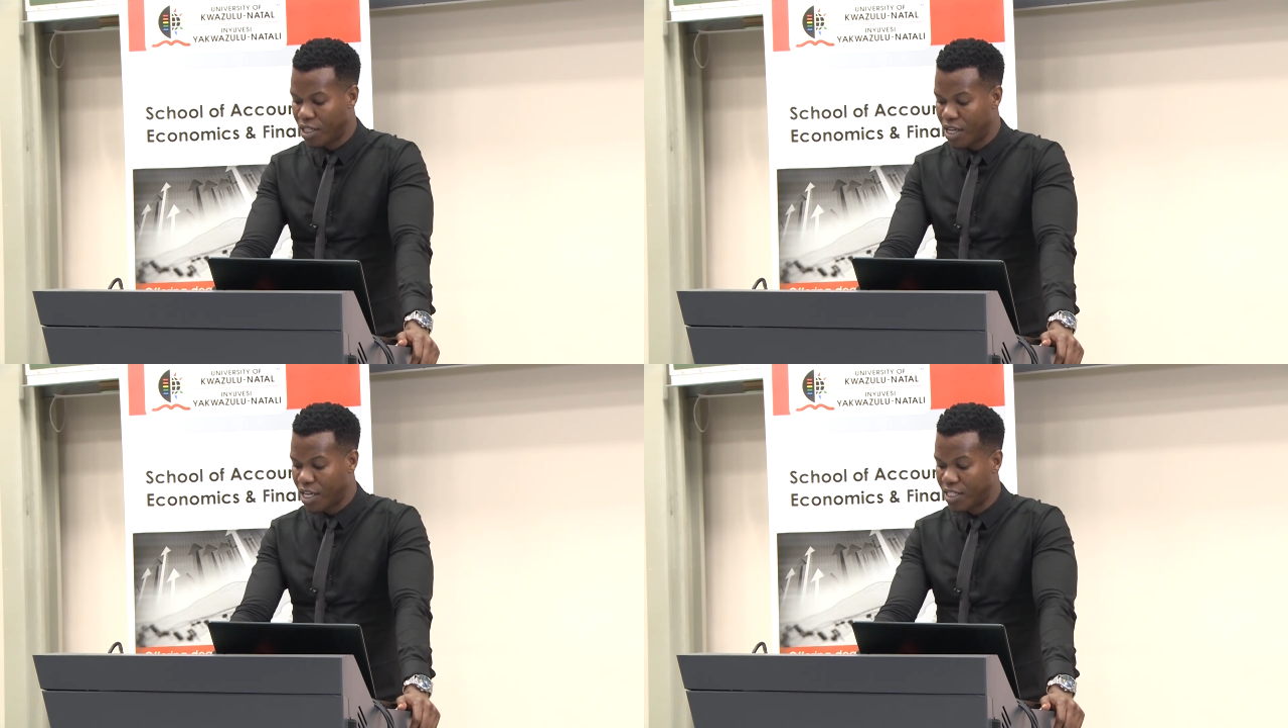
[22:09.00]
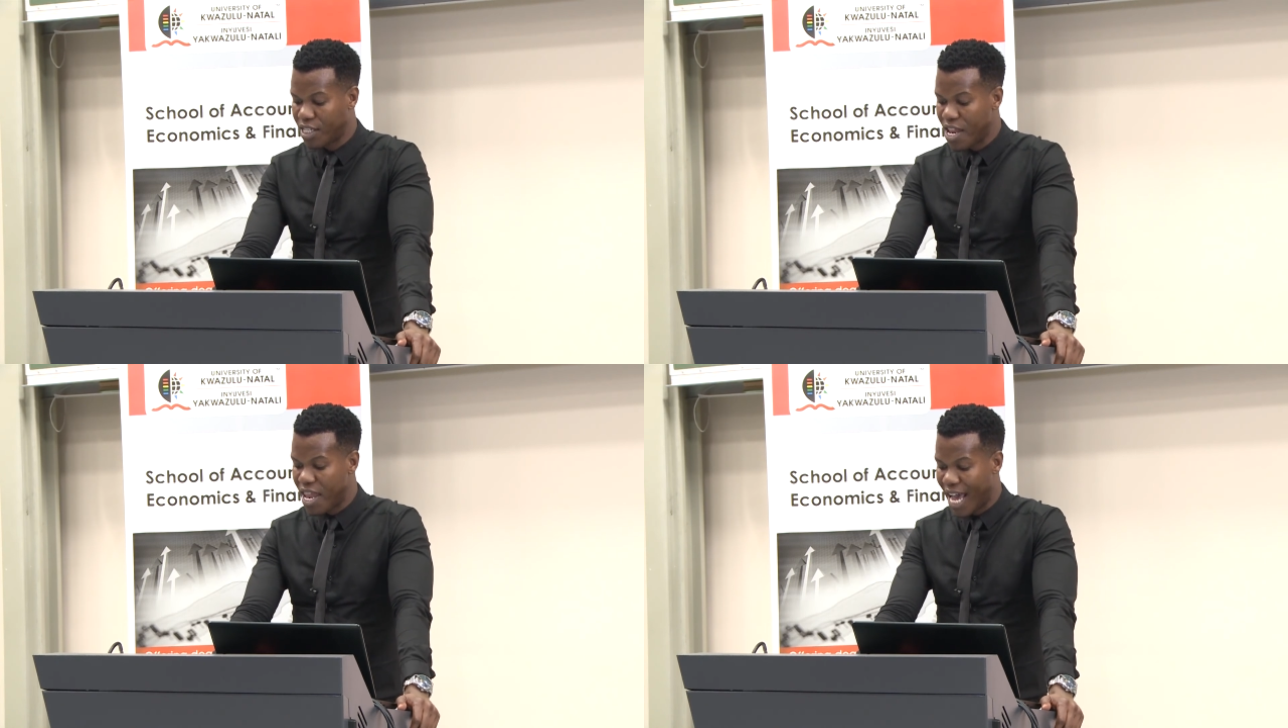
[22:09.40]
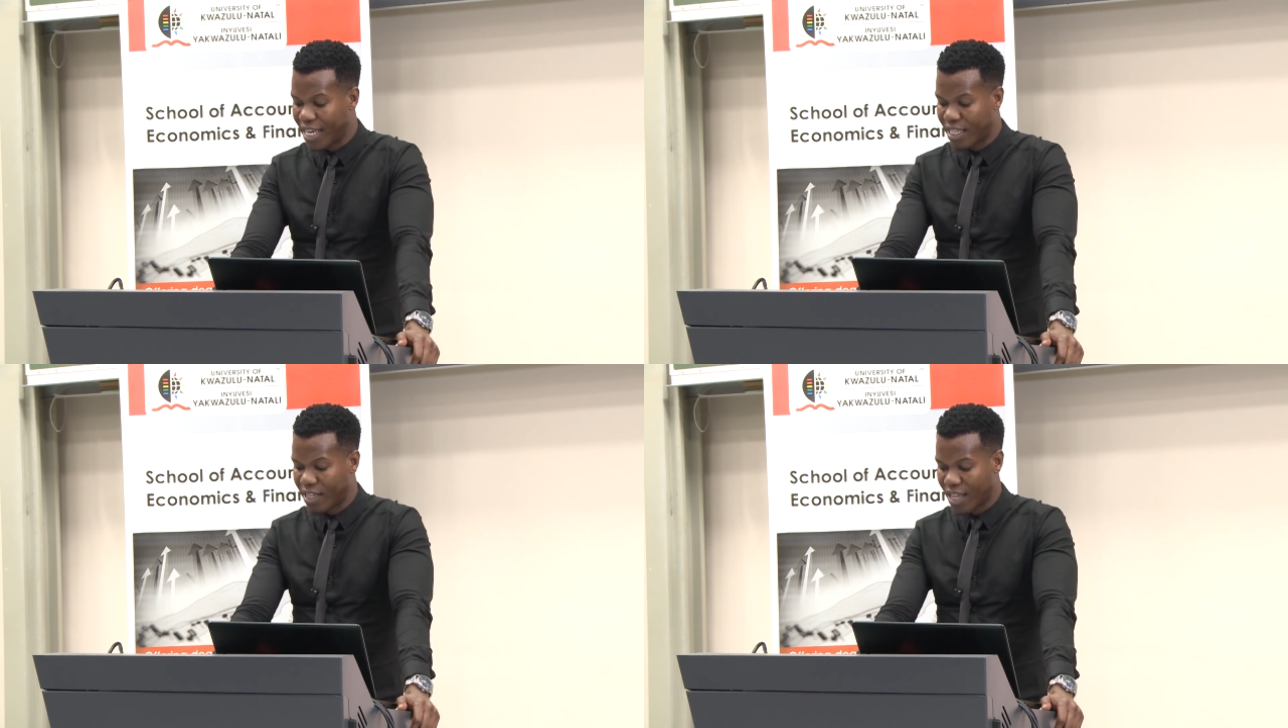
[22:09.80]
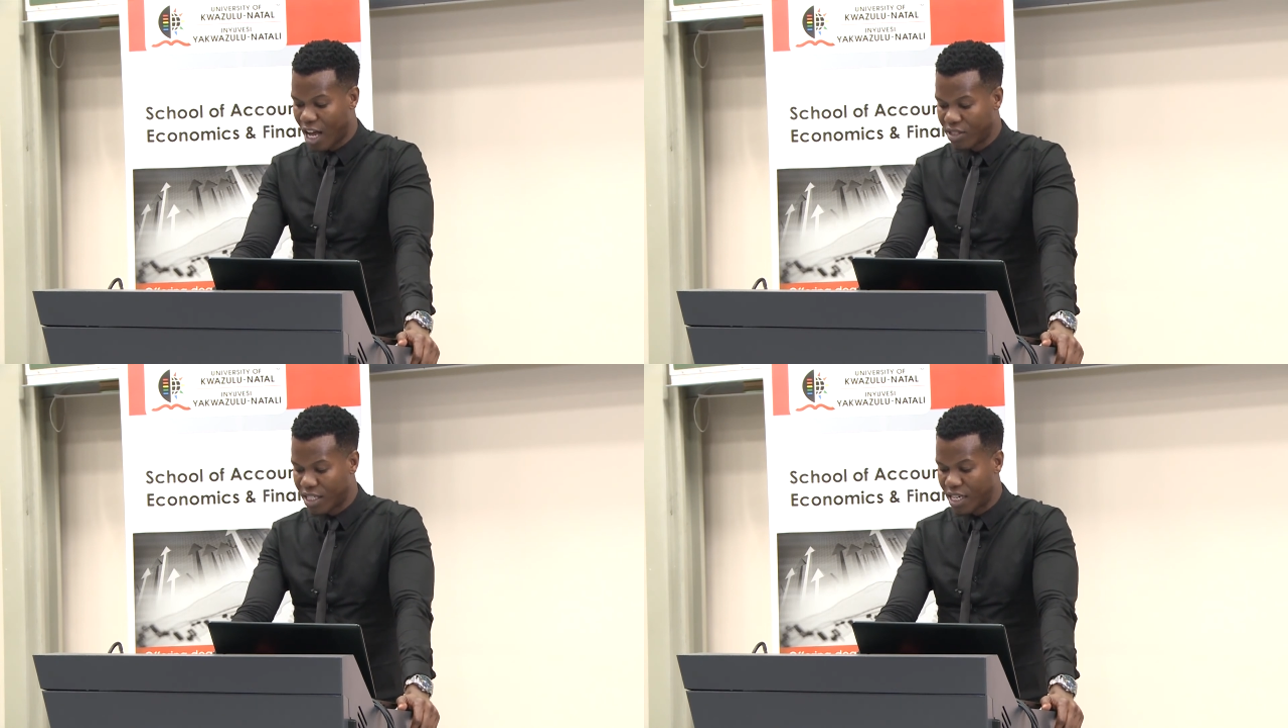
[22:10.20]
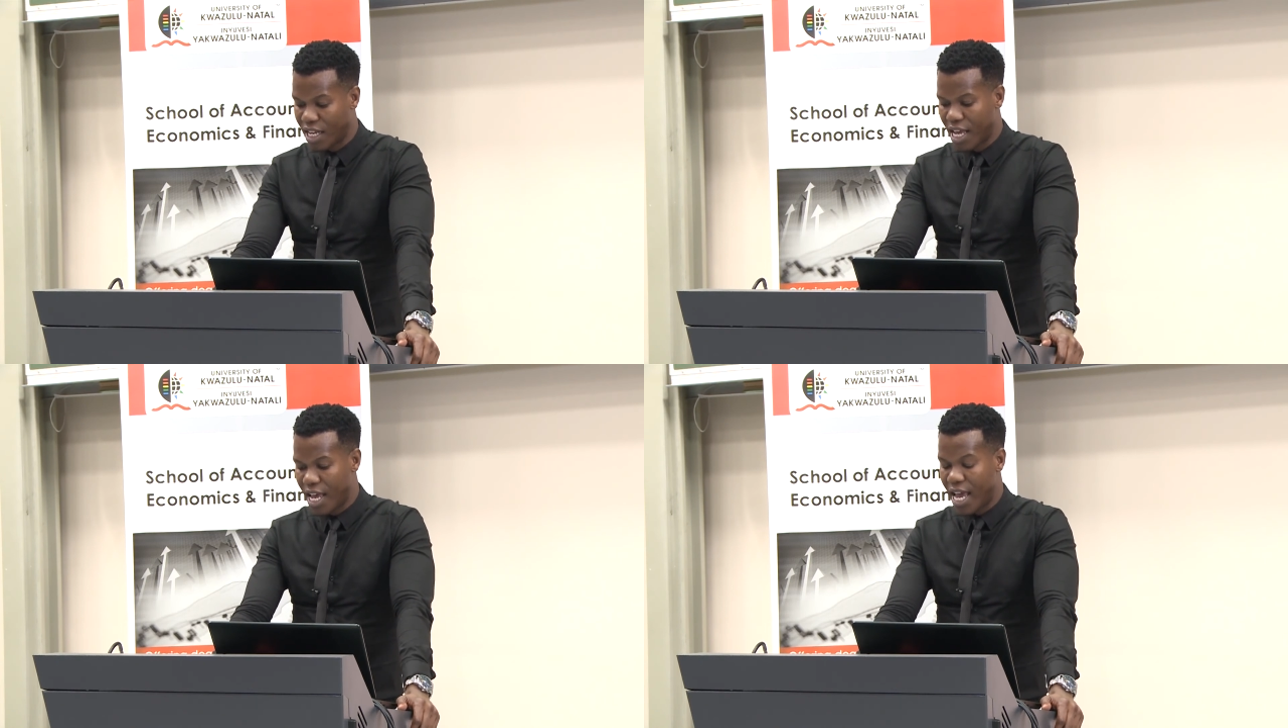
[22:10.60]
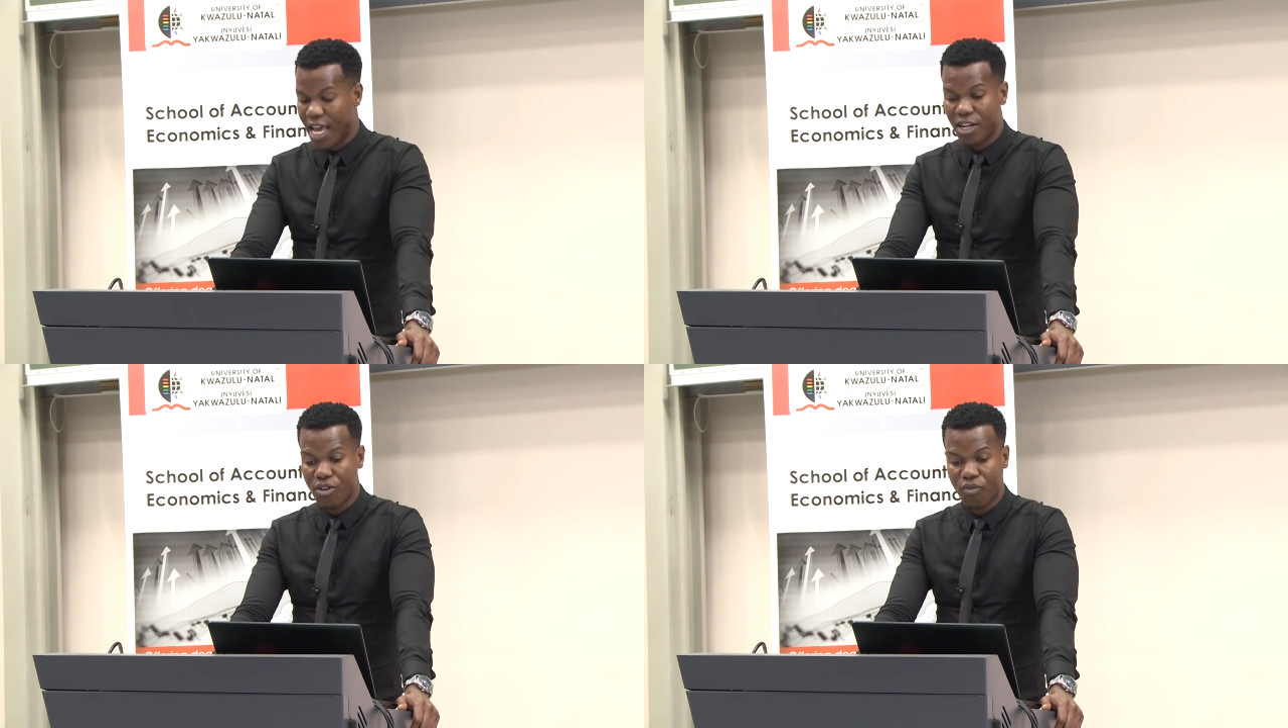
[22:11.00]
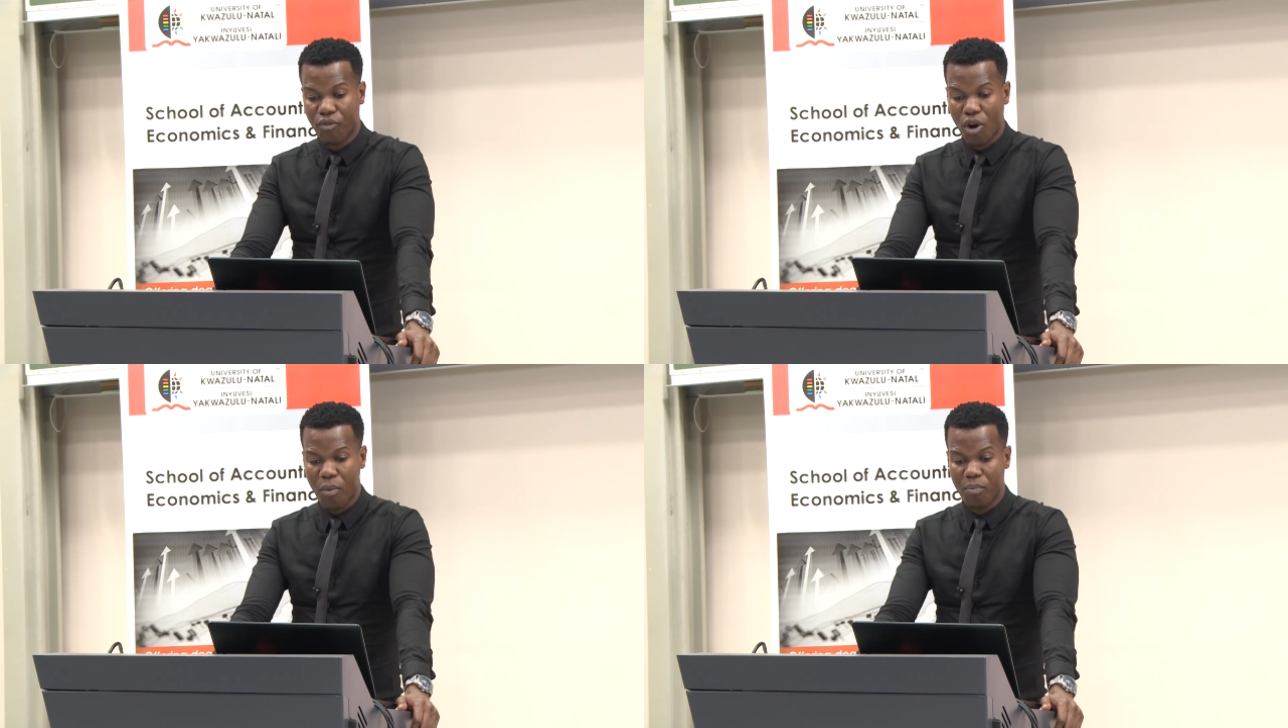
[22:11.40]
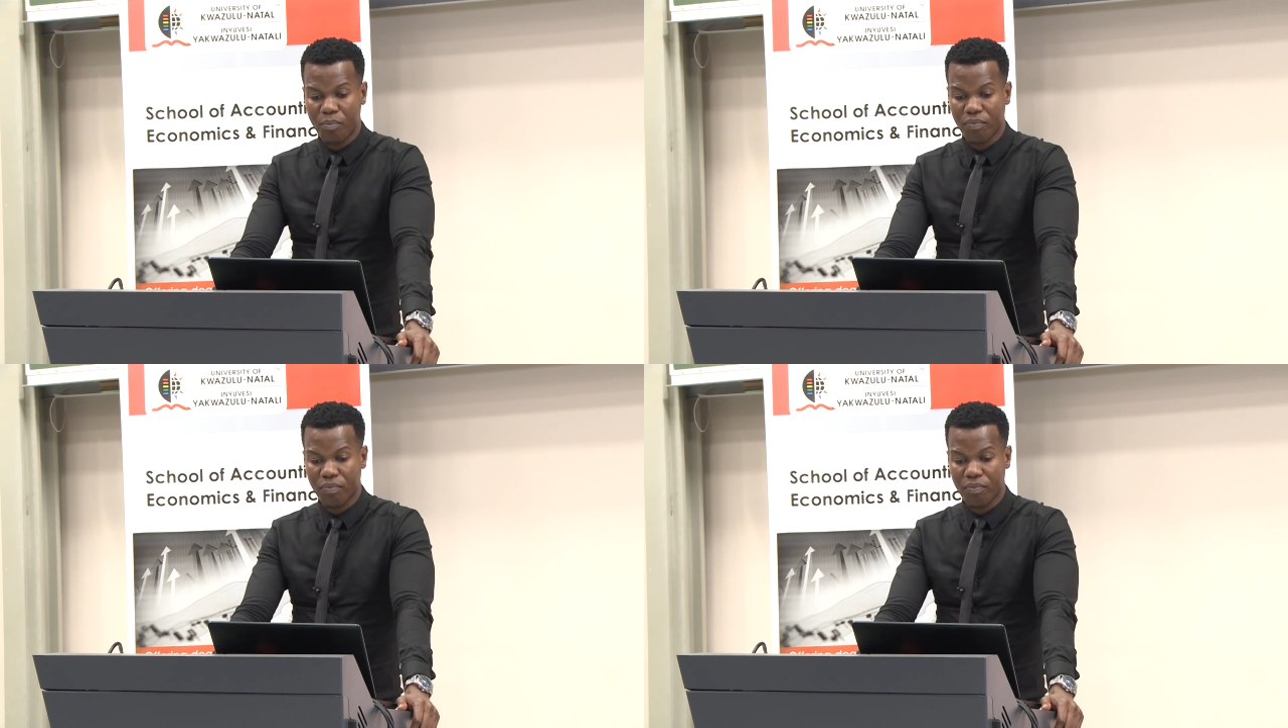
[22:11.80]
90,000. And from